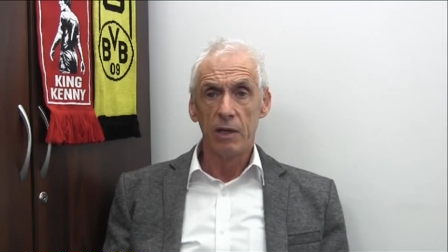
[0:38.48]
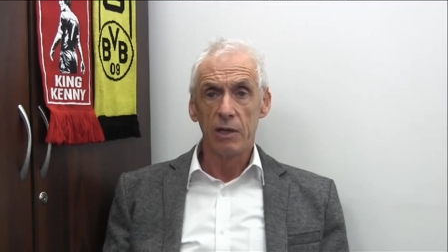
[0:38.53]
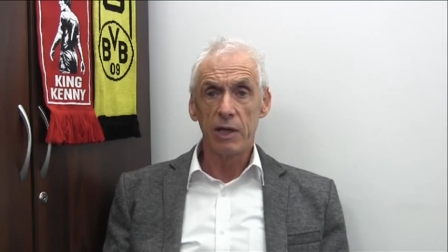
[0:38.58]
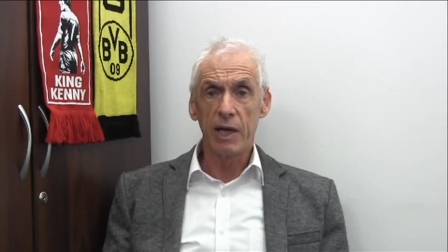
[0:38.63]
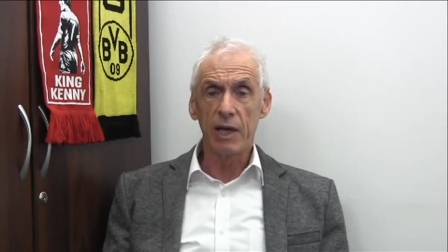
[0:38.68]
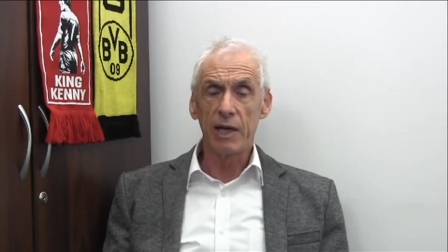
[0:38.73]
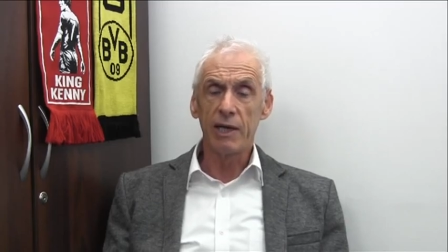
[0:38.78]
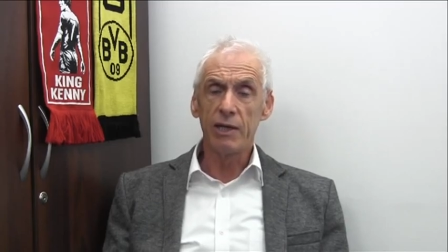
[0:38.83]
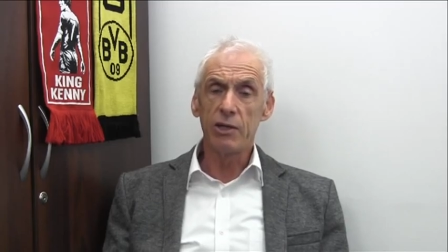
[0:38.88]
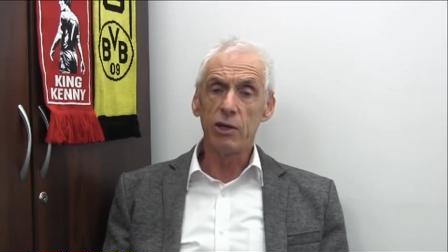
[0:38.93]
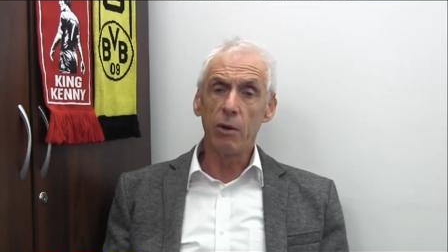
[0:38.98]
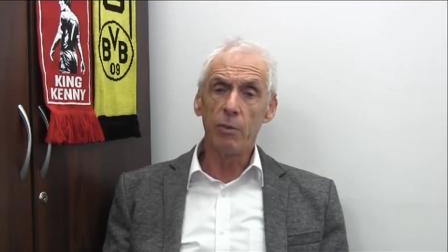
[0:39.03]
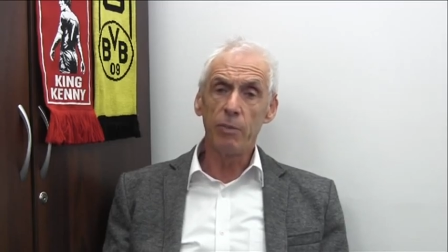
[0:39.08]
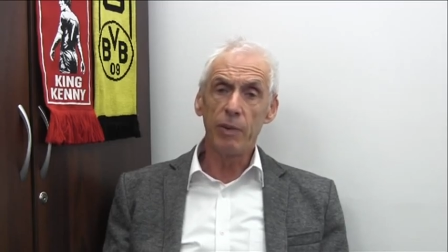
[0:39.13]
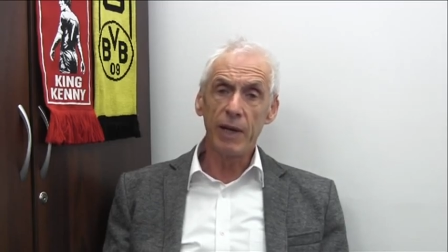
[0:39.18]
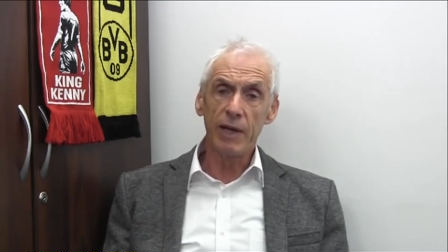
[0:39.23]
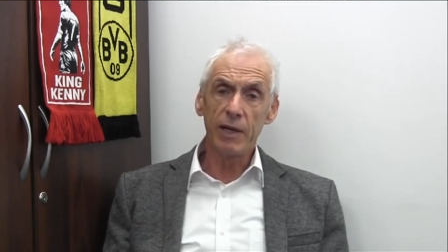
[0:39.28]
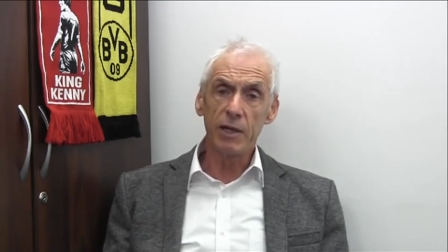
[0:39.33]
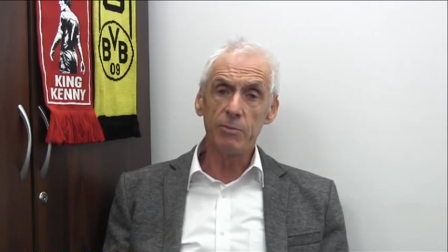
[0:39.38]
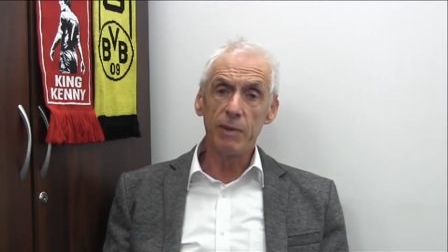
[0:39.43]
sadly, he's
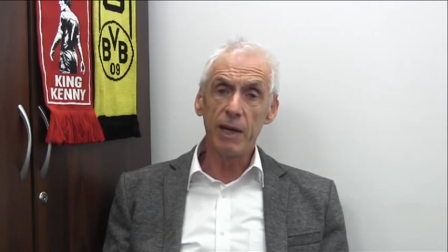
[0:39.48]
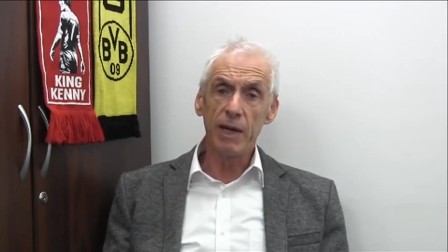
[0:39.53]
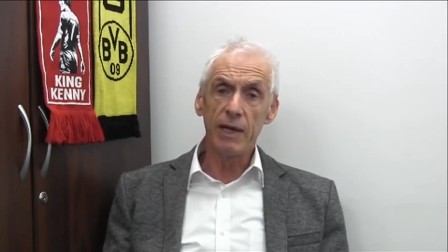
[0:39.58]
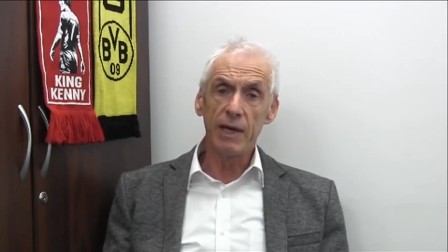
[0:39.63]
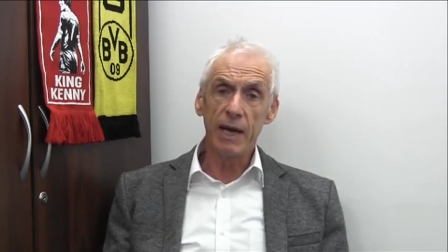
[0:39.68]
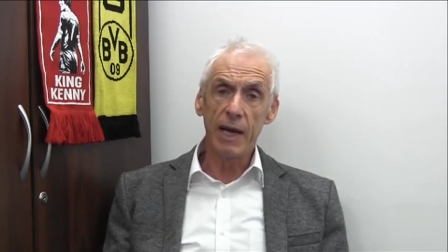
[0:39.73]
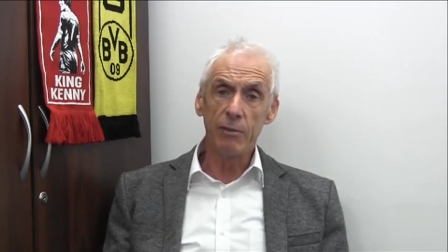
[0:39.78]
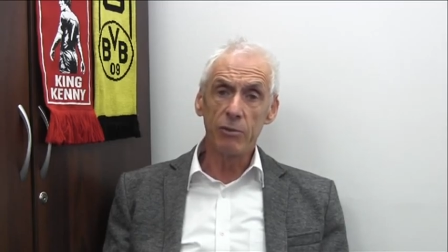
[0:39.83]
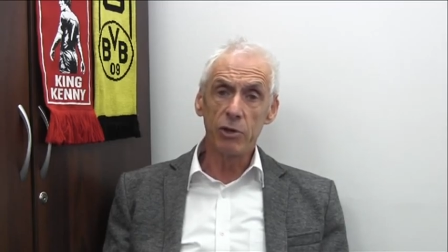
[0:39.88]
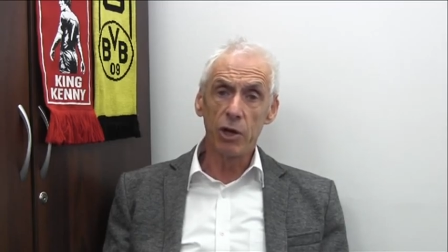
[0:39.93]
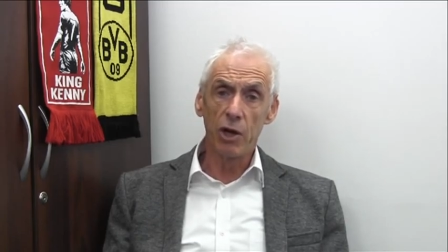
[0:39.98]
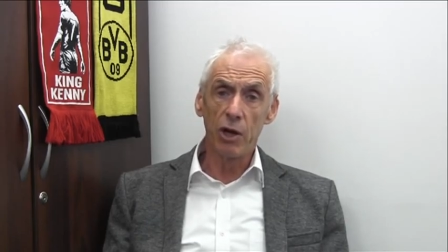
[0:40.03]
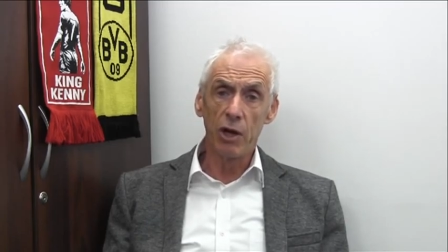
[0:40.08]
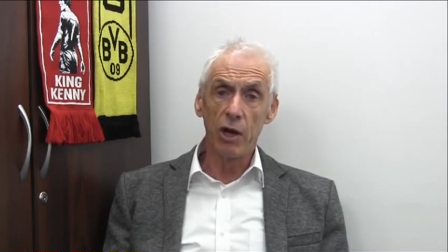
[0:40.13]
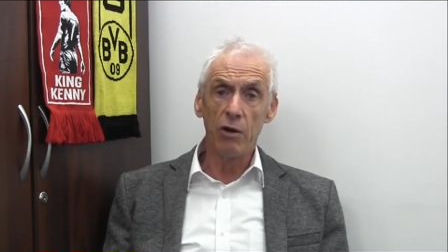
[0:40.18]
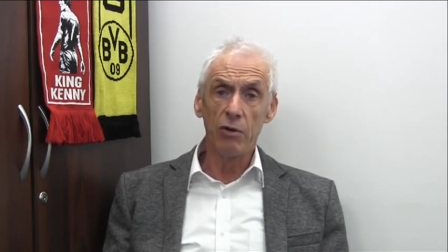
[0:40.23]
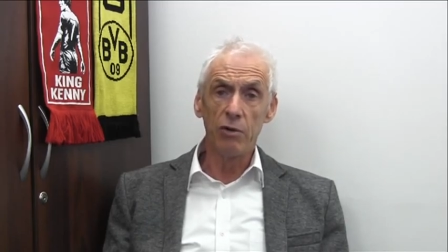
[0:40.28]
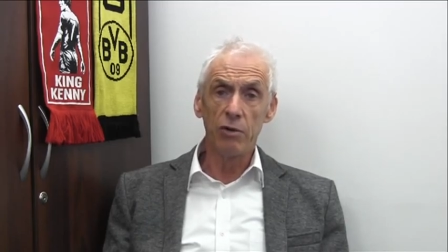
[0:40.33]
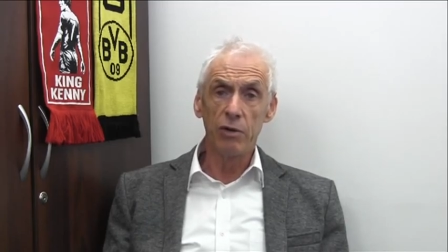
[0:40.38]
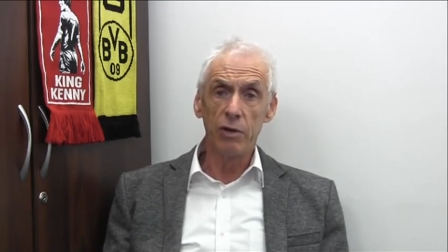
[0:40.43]
not played as many games on
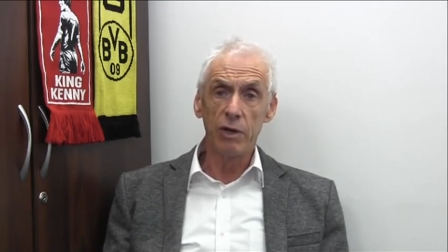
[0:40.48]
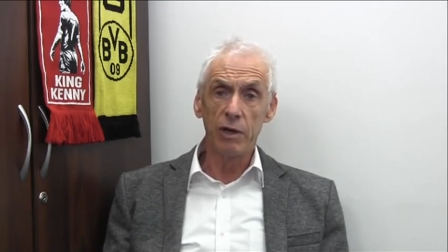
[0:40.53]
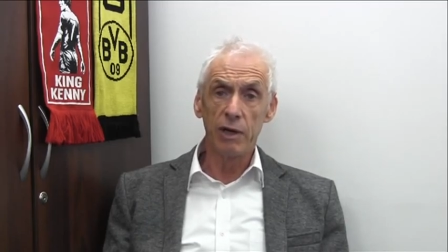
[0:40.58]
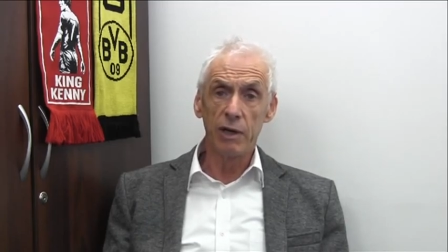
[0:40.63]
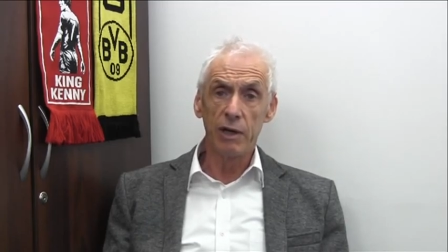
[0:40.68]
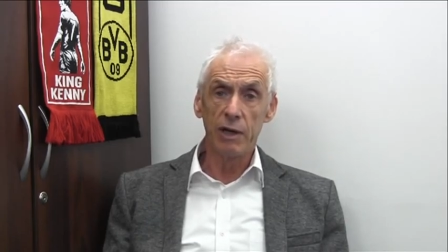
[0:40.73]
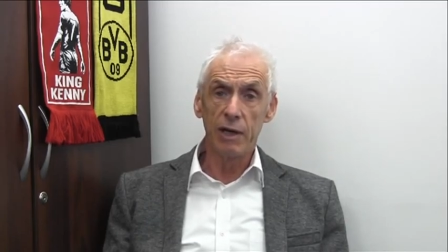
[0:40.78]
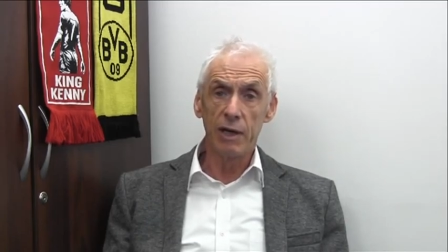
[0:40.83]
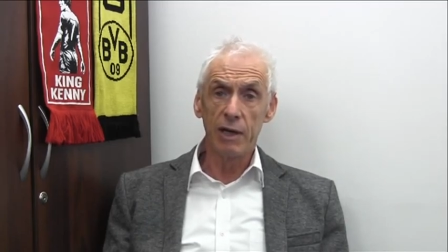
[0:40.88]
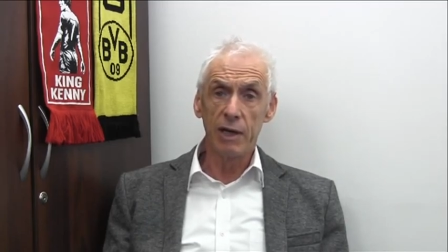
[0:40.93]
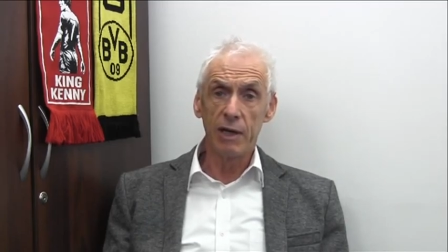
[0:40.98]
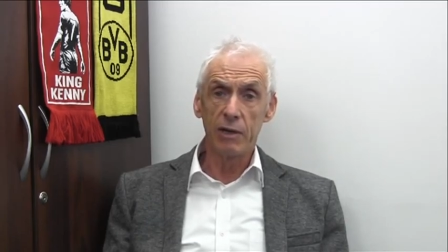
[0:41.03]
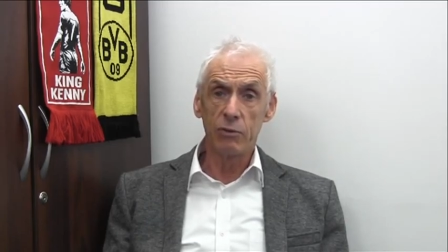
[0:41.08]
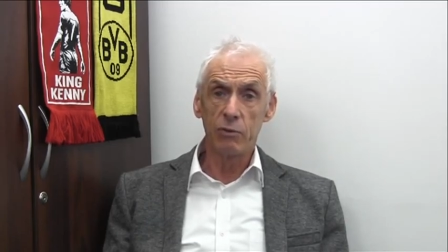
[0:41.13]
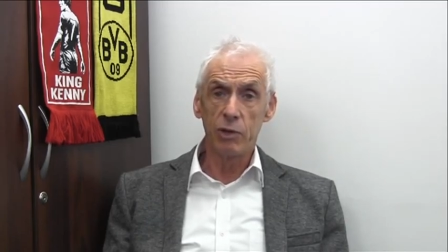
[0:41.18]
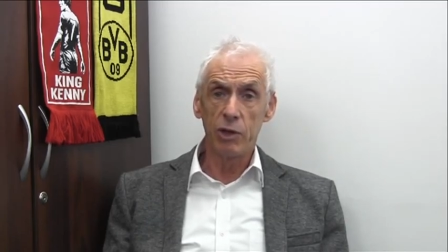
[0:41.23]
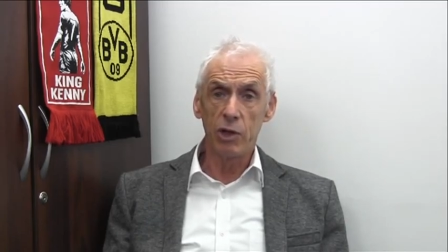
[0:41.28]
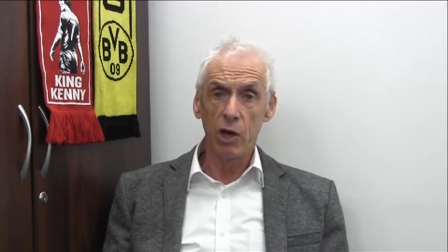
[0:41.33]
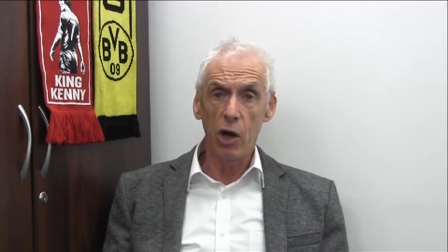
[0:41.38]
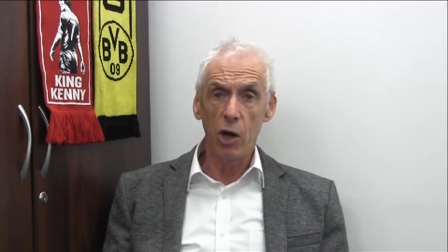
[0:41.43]
loan
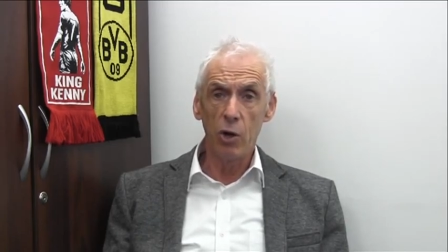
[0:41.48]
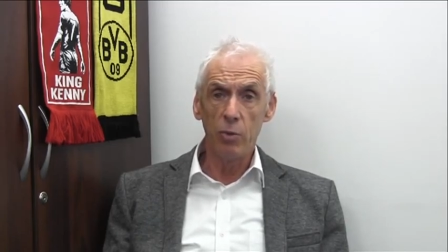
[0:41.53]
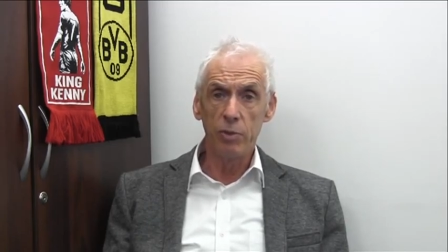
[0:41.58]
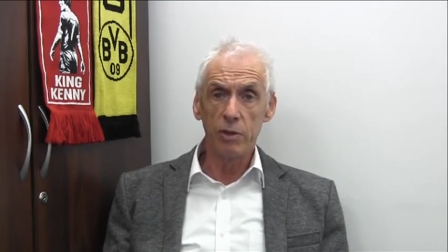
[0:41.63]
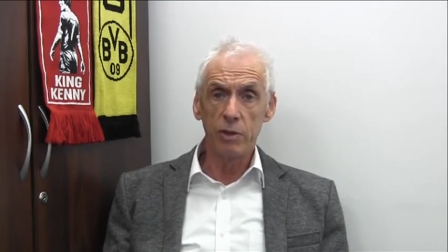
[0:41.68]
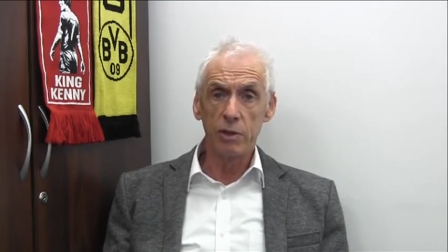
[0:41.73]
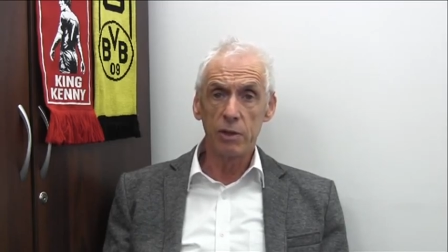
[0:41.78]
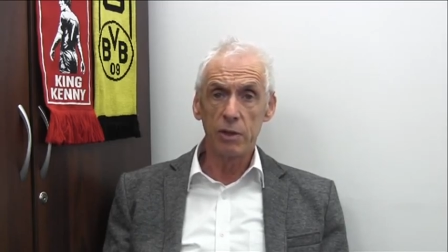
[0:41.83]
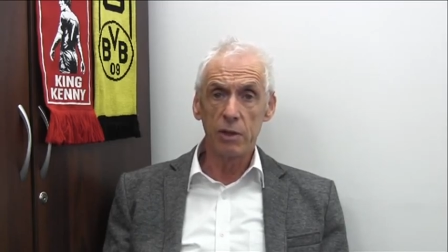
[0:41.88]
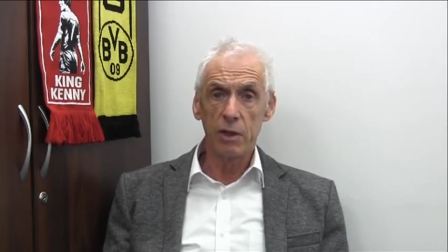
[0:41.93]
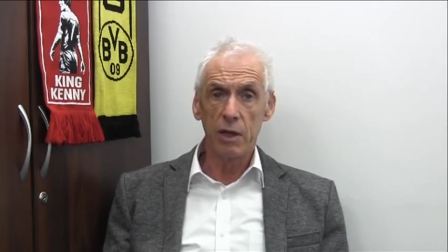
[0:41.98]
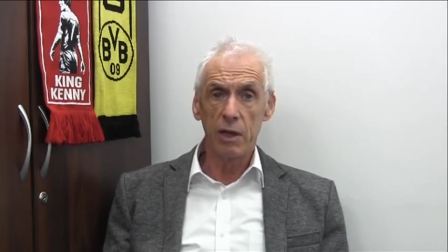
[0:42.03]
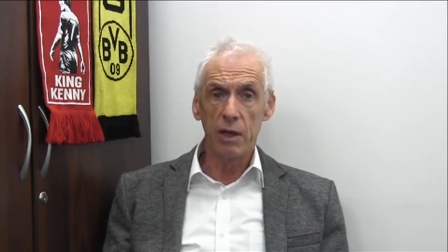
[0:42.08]
as we'd hoped.